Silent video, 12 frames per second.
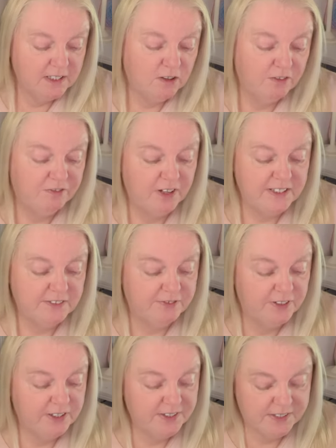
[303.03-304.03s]
I'll find it
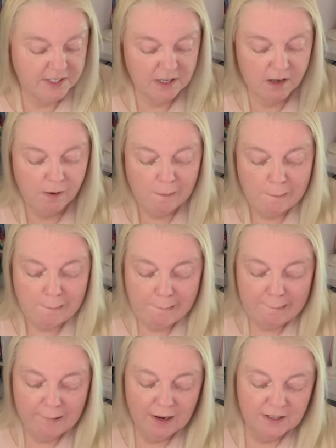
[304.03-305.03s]
first.
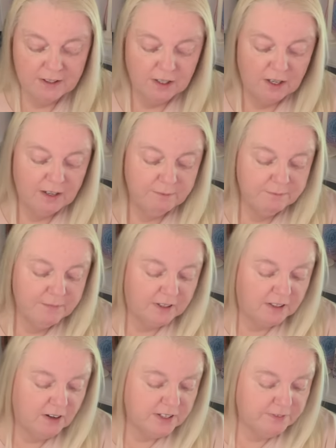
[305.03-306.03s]
I, I'm I
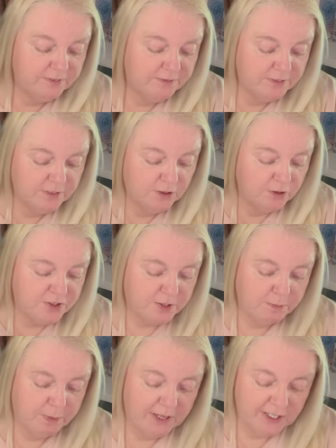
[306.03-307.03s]
kind of lost the
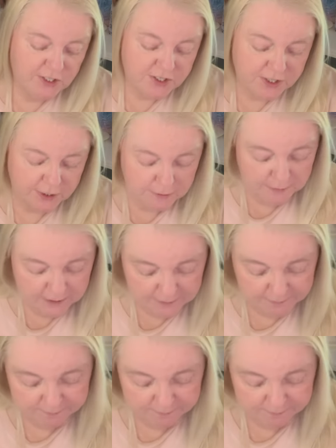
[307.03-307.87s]
page, so uh,